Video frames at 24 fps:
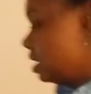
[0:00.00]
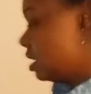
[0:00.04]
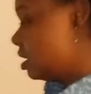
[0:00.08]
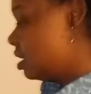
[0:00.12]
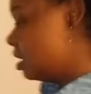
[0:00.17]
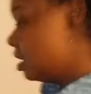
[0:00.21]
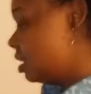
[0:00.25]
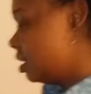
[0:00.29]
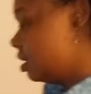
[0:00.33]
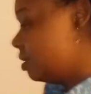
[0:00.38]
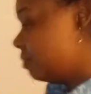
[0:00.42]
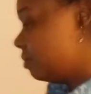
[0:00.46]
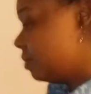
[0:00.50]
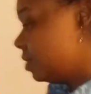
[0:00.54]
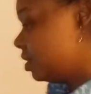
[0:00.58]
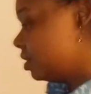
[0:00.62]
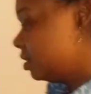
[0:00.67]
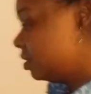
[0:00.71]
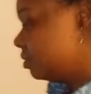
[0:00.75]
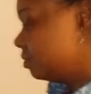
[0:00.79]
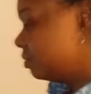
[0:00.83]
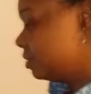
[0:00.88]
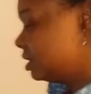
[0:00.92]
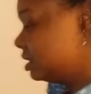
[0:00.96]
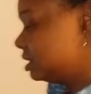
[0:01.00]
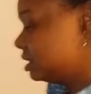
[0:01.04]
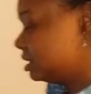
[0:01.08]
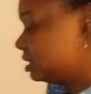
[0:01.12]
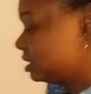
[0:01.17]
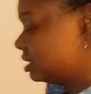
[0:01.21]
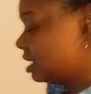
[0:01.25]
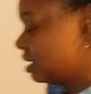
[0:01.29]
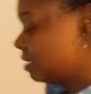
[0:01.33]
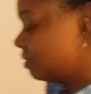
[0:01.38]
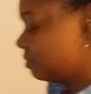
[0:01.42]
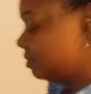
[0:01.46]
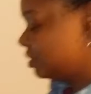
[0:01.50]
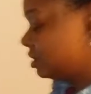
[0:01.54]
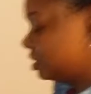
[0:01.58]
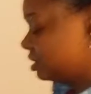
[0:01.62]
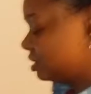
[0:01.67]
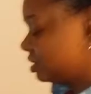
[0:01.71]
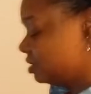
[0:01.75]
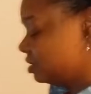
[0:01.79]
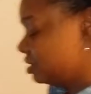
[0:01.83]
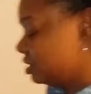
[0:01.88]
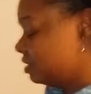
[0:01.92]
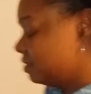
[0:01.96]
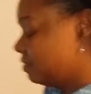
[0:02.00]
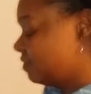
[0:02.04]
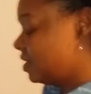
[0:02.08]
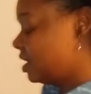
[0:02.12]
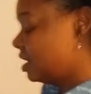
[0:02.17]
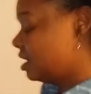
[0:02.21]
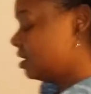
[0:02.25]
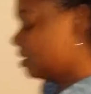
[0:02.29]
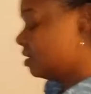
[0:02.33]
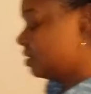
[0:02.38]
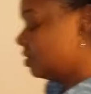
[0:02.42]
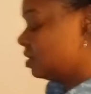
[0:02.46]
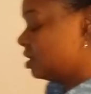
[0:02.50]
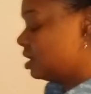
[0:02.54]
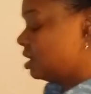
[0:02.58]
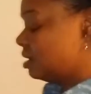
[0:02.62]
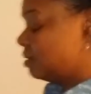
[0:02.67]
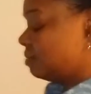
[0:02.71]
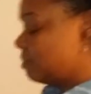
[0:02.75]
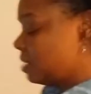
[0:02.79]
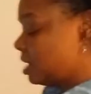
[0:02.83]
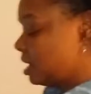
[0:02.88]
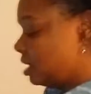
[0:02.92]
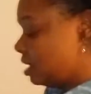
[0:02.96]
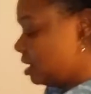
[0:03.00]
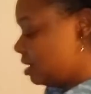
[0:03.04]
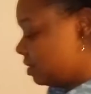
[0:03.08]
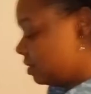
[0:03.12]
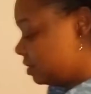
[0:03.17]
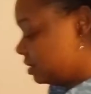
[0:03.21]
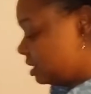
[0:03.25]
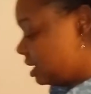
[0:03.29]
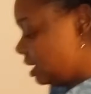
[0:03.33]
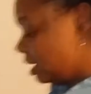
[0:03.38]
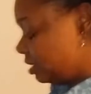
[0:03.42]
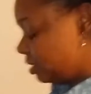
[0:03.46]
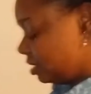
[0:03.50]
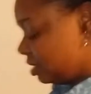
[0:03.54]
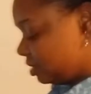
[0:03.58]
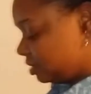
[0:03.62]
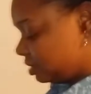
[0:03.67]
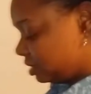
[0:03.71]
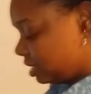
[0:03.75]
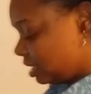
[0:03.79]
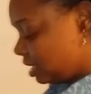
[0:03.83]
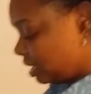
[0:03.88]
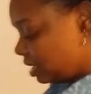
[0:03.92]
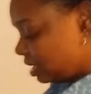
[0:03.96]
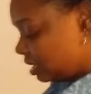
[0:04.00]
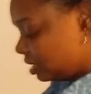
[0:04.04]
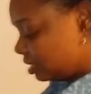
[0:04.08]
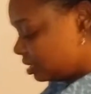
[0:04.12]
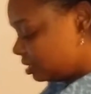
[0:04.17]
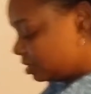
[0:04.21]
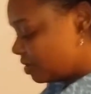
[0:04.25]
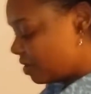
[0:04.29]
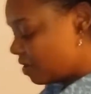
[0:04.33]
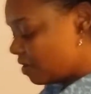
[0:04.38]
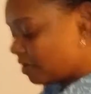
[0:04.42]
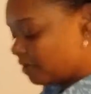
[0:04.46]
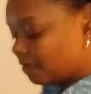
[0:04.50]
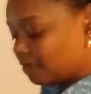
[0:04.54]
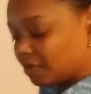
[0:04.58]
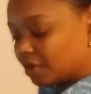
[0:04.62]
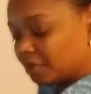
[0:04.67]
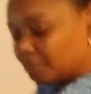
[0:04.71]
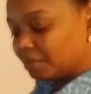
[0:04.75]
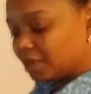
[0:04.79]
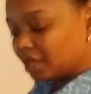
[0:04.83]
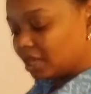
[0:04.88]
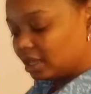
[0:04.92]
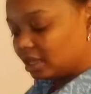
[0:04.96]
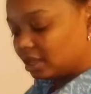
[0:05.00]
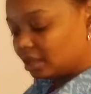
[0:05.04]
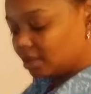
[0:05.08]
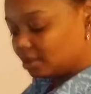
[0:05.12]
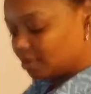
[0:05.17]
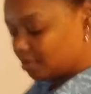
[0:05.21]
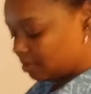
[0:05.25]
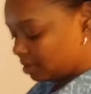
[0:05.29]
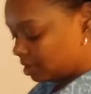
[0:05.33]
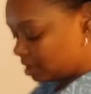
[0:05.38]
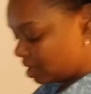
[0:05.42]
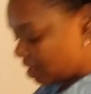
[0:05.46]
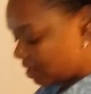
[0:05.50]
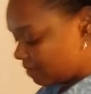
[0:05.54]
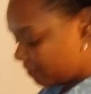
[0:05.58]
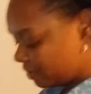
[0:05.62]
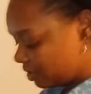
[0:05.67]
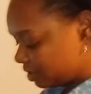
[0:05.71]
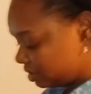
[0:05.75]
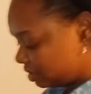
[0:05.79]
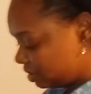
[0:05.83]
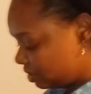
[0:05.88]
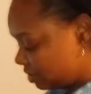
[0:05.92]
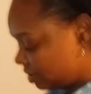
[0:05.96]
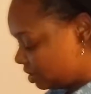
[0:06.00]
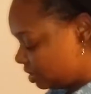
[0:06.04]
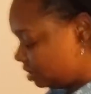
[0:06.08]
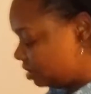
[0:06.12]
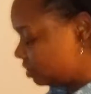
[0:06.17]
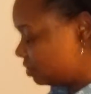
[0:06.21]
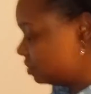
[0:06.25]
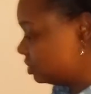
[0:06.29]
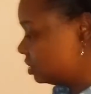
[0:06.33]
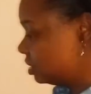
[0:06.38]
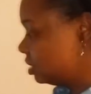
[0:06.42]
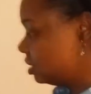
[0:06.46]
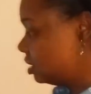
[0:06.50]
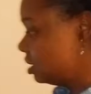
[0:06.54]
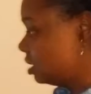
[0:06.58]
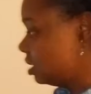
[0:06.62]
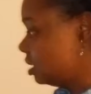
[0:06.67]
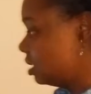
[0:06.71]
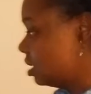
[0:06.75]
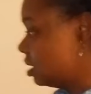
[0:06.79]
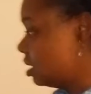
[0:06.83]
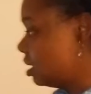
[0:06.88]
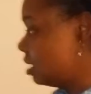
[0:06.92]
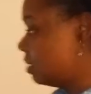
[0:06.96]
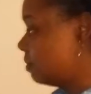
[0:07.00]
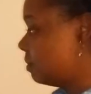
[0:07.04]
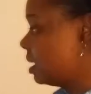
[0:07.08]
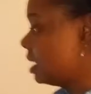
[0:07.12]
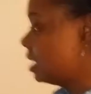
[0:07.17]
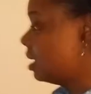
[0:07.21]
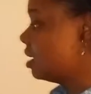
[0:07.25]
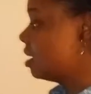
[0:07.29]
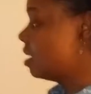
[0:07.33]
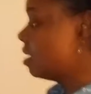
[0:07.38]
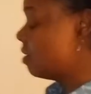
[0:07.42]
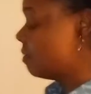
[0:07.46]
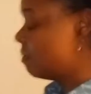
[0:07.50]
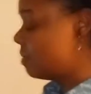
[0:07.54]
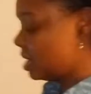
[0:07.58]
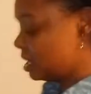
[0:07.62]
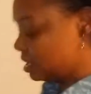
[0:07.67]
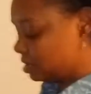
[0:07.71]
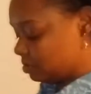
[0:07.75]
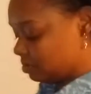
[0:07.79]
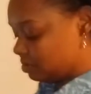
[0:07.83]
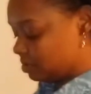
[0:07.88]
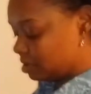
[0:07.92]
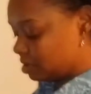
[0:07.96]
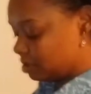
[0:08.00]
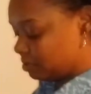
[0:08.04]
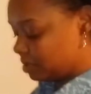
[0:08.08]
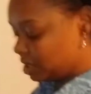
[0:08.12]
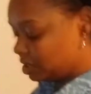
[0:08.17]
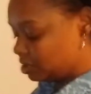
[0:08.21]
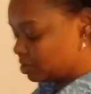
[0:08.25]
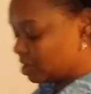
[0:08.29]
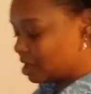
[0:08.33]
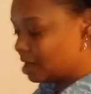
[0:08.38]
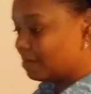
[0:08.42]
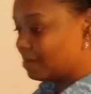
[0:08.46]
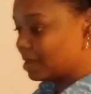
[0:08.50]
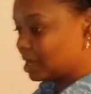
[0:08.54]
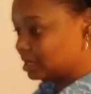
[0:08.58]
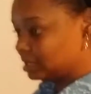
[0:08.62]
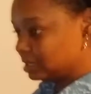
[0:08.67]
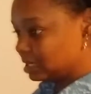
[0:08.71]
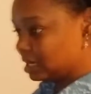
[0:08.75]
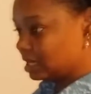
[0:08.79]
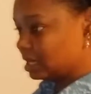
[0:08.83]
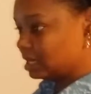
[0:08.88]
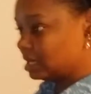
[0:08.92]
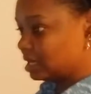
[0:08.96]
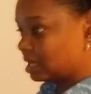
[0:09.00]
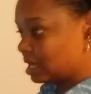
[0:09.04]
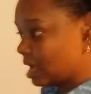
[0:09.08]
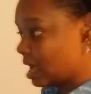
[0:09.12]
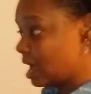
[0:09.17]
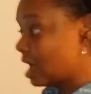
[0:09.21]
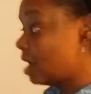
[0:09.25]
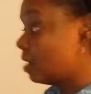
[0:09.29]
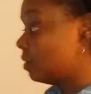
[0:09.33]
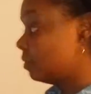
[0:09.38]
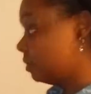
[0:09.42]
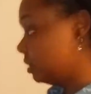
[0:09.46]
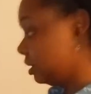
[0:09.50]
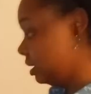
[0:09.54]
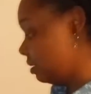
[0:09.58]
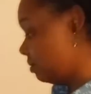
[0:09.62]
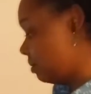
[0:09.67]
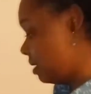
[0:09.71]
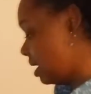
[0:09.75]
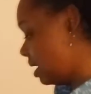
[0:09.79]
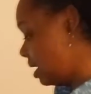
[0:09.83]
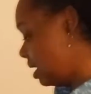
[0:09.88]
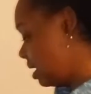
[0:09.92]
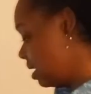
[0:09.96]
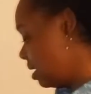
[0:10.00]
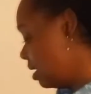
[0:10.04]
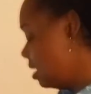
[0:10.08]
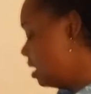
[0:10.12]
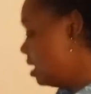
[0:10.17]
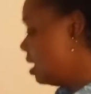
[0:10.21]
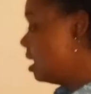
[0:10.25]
Other reasons I researched and found it may irritate their skins. For me, when I first started using the alcohol-based rub, it dried my skin out really bad.